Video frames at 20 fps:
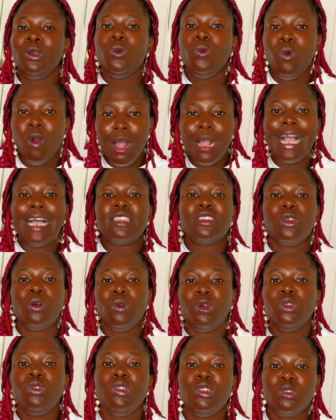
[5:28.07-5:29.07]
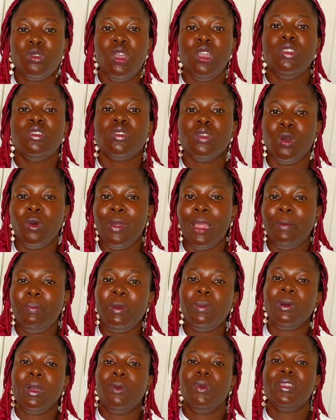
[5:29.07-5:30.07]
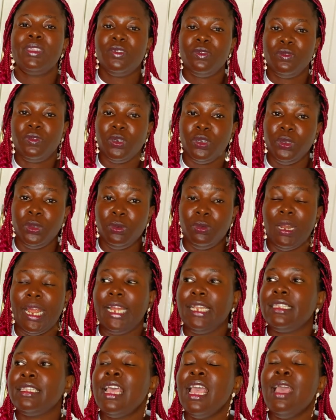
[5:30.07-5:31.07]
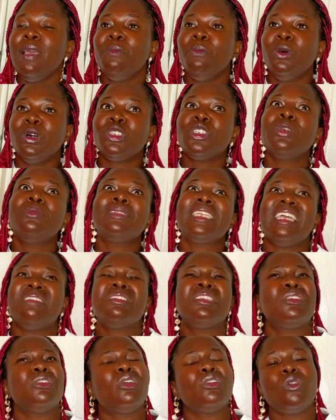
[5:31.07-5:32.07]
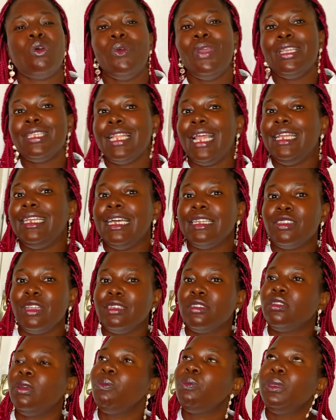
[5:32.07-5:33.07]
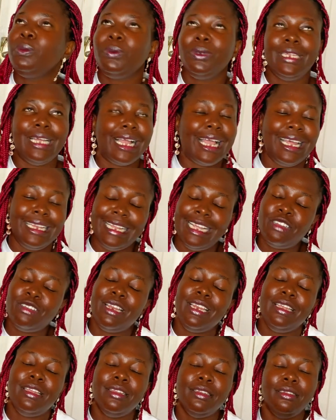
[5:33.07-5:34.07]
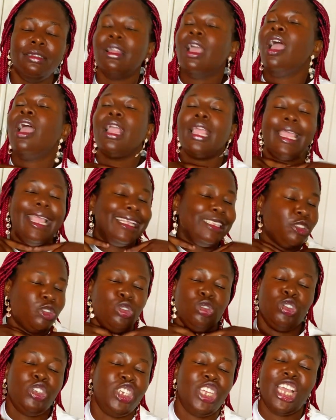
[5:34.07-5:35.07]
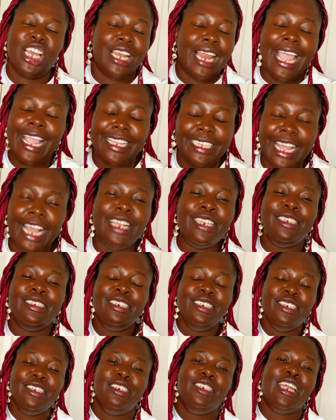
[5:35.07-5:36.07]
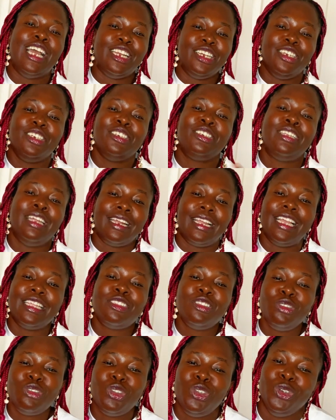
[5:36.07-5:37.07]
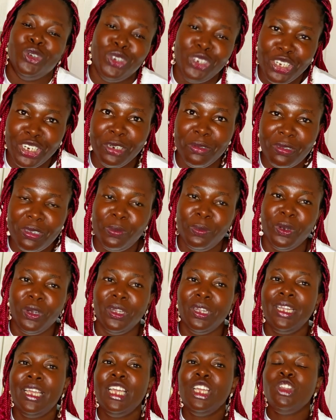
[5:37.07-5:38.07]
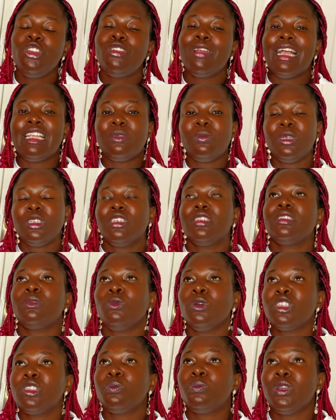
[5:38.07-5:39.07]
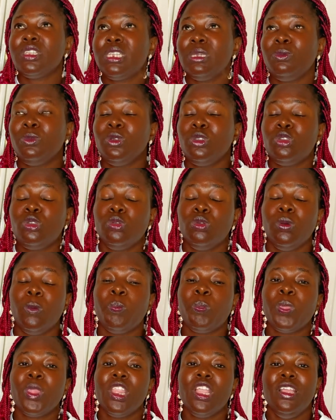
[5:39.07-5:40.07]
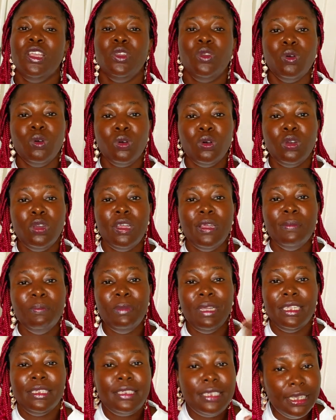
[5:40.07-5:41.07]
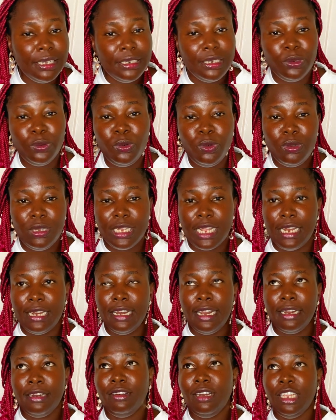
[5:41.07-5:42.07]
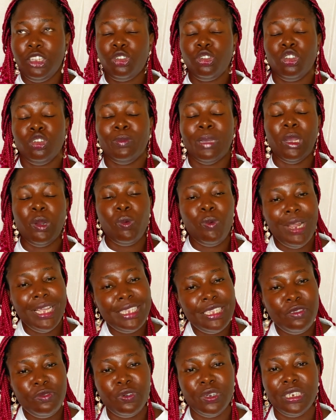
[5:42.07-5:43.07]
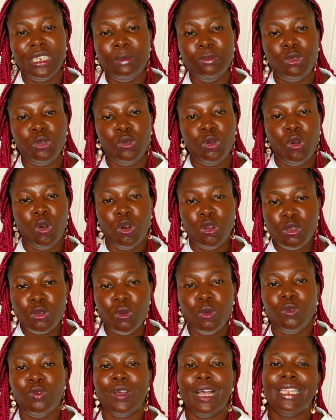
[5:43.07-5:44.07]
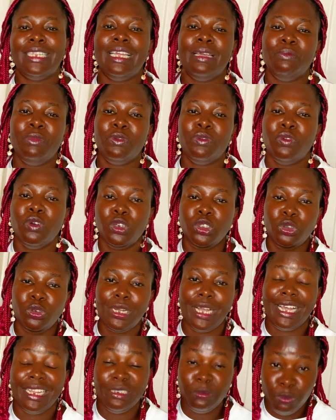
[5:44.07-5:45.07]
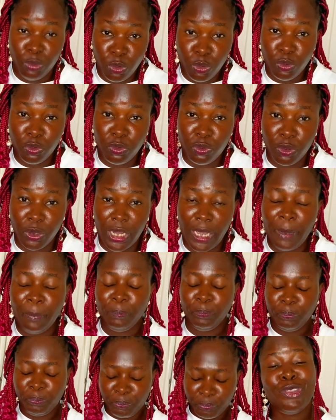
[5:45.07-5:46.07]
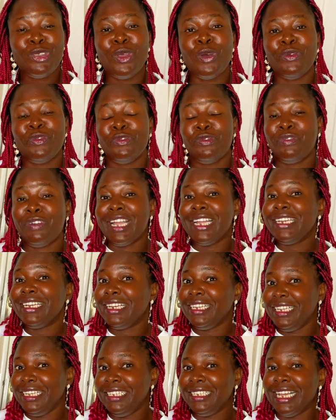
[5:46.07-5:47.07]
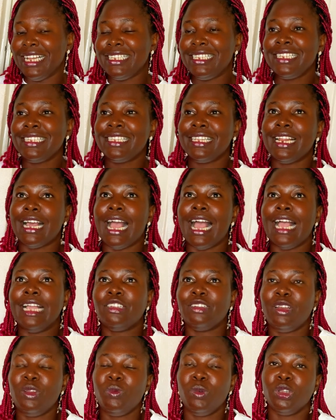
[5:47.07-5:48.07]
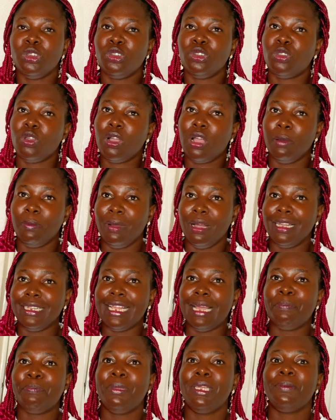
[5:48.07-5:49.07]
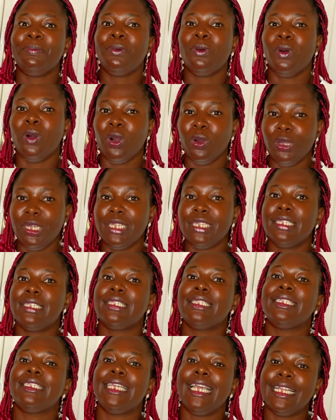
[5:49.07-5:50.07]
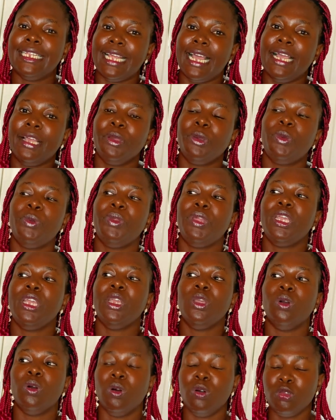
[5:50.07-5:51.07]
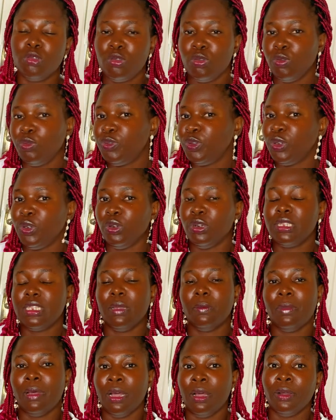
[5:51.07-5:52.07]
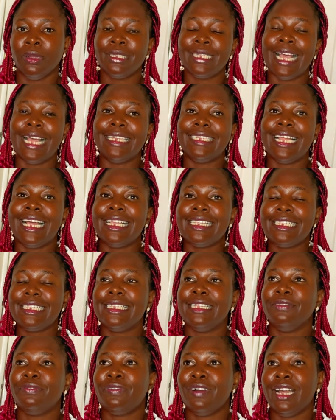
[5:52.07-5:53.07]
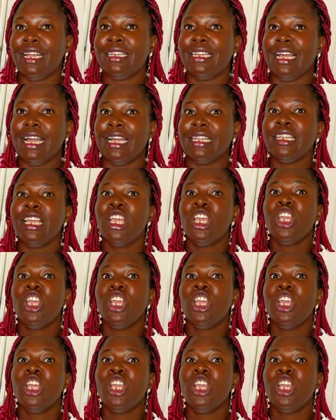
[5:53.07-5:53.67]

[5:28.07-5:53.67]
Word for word: work as someone who is going somewhere and people are waiting for you right but sometimes it's not always like that so some people that can actually get you here like that that they're getting to your nerves but try as much as possible to you know maintain the rules and regulation by waiting for them to cross over them before you can move okay so finally there's this thing i actually want to talk about that people always get angry or so furious about and that's the fact that